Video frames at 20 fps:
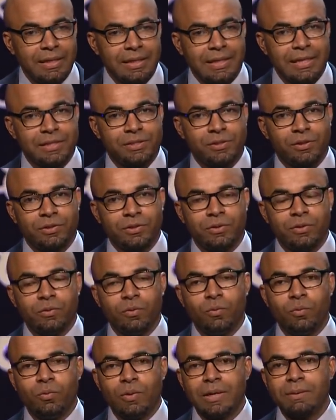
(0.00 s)
and I told you
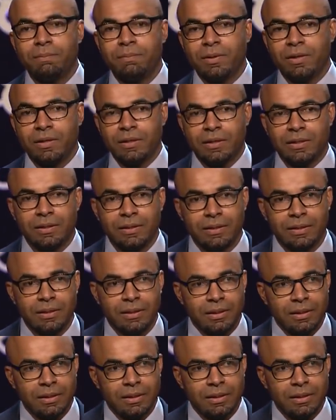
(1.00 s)
one book